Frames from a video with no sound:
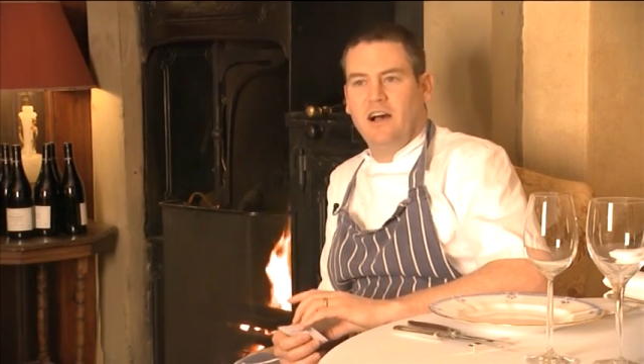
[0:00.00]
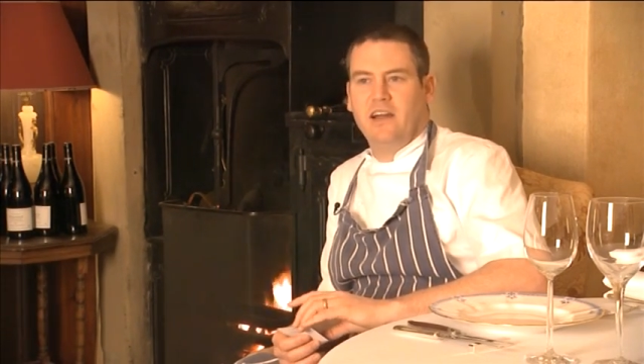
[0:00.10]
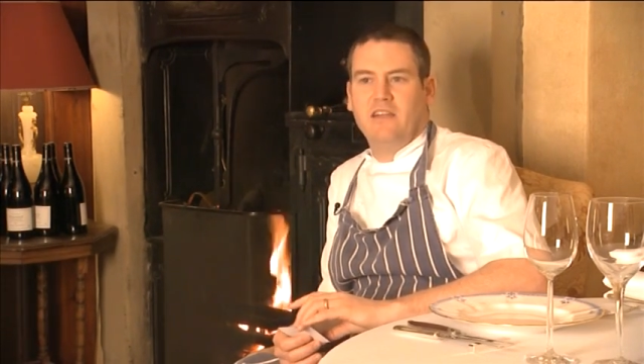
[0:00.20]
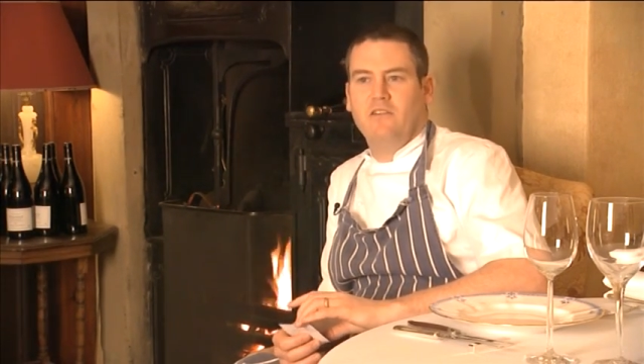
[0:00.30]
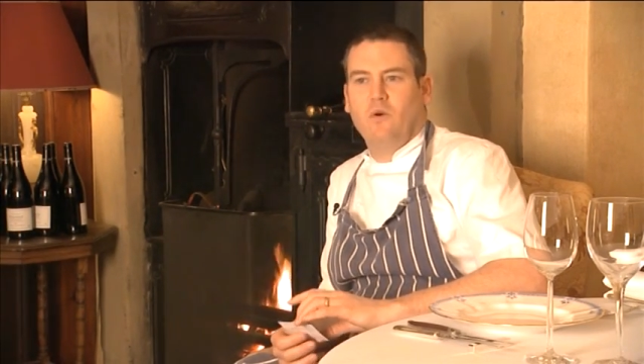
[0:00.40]

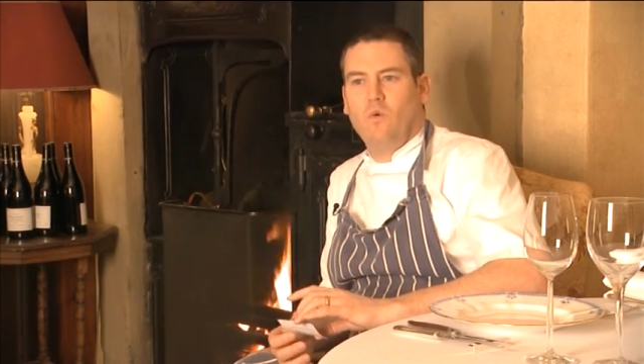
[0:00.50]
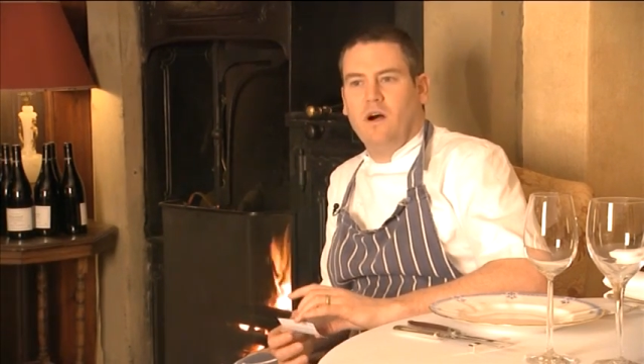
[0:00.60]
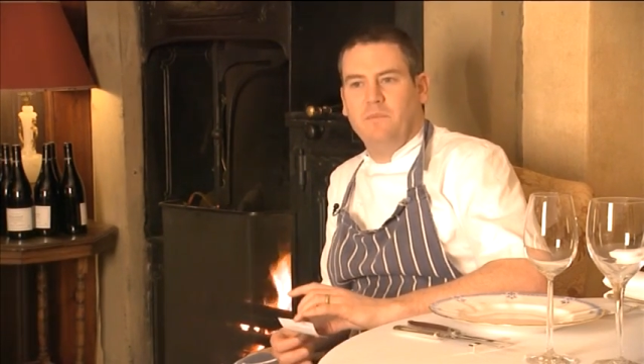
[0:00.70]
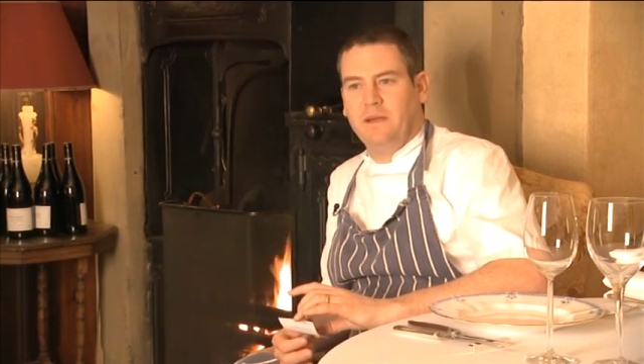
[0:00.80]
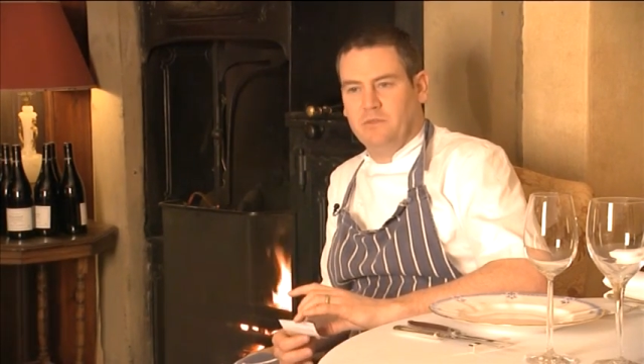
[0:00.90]
I don't know
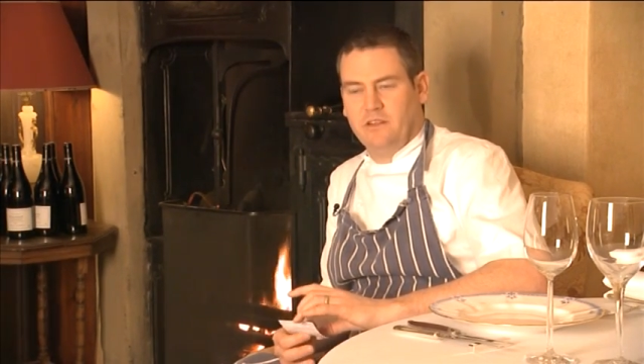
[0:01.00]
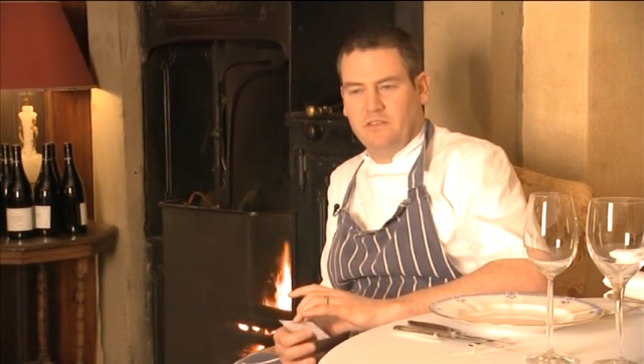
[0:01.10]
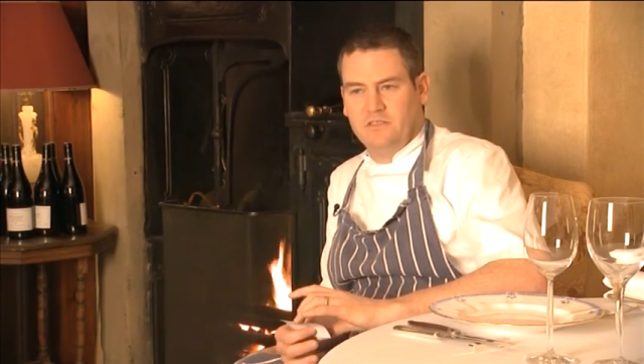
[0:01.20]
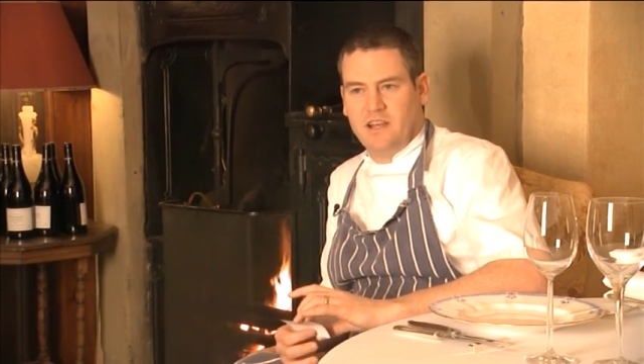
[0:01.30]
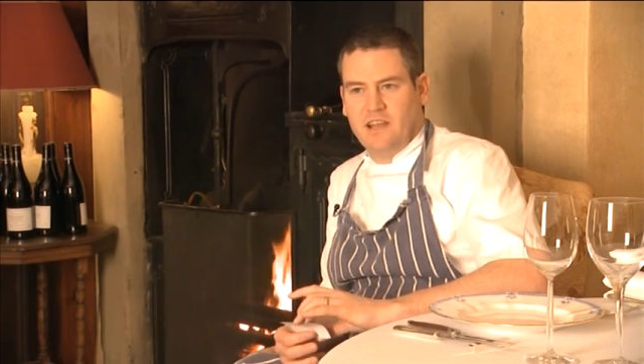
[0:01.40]
why people don't
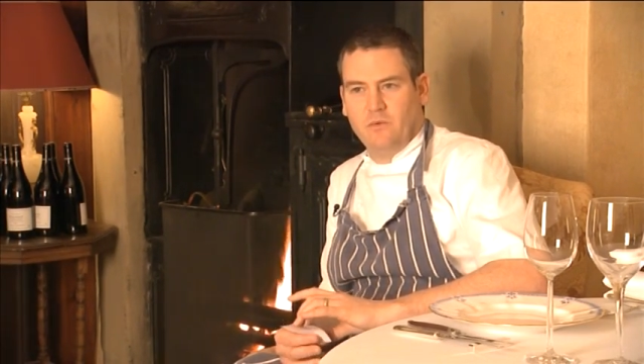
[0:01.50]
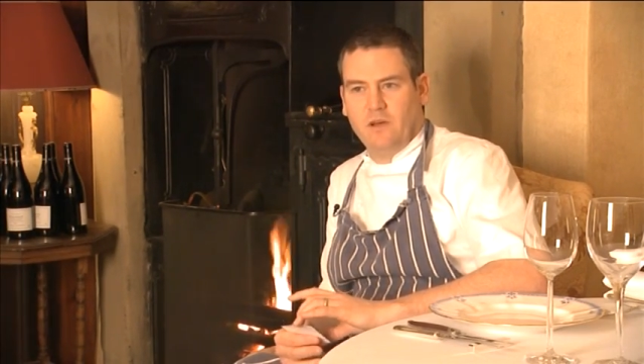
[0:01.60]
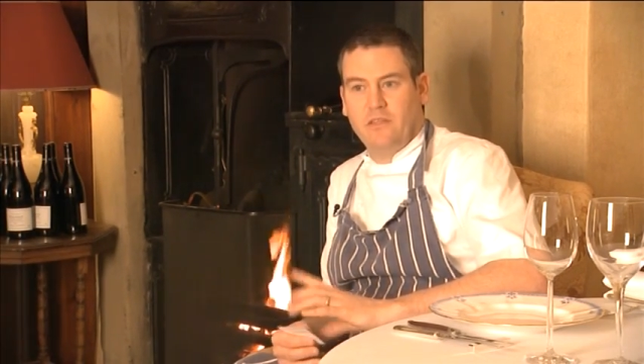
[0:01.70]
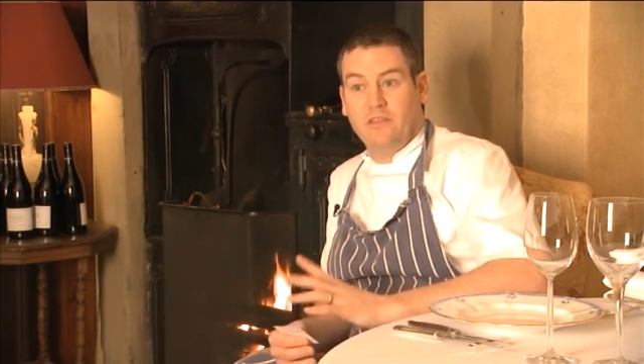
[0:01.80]
use it anyway. I